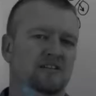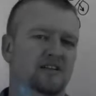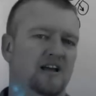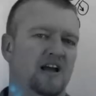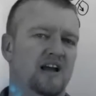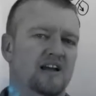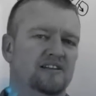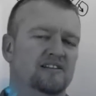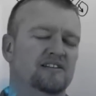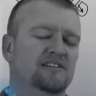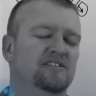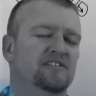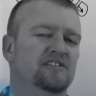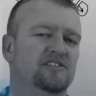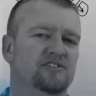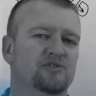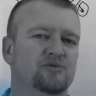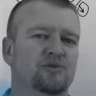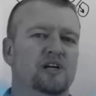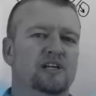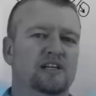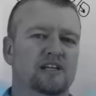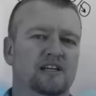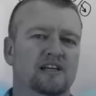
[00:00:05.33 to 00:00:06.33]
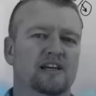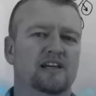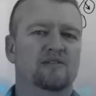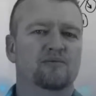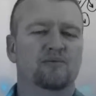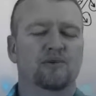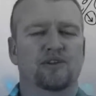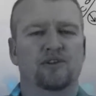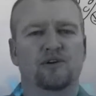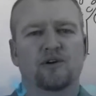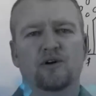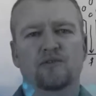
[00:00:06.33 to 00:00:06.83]
Hi, this is Greg again
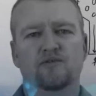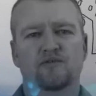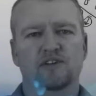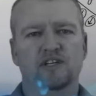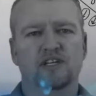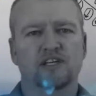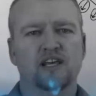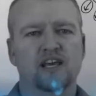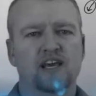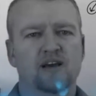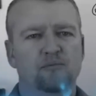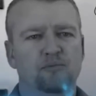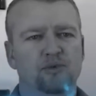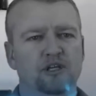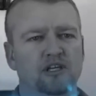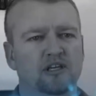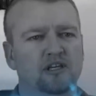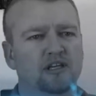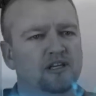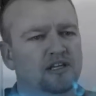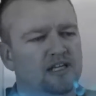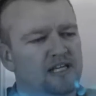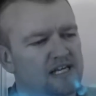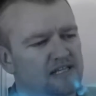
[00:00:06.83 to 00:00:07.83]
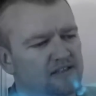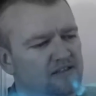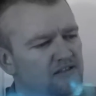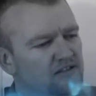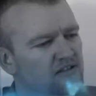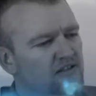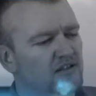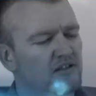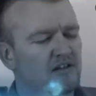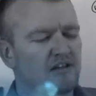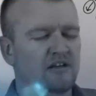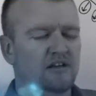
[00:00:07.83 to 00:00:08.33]
with RV Camping Connect.
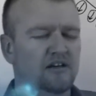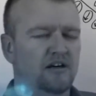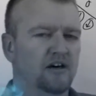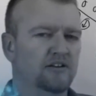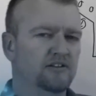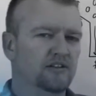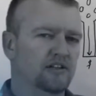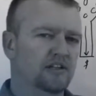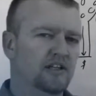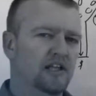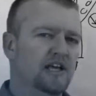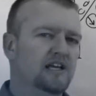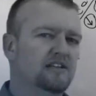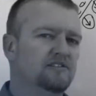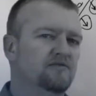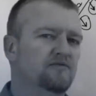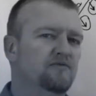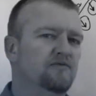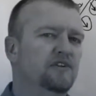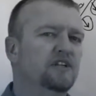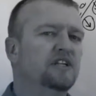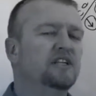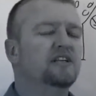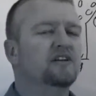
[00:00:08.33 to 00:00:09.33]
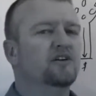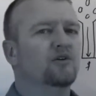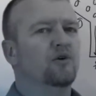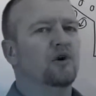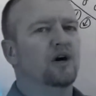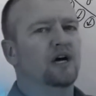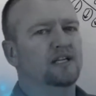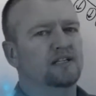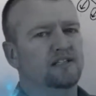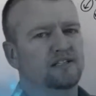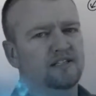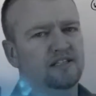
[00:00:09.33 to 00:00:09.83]
On the last video
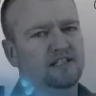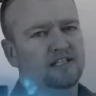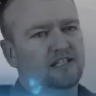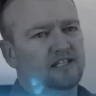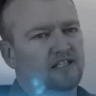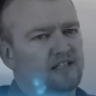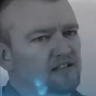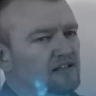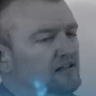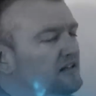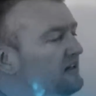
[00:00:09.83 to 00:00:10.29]
I did,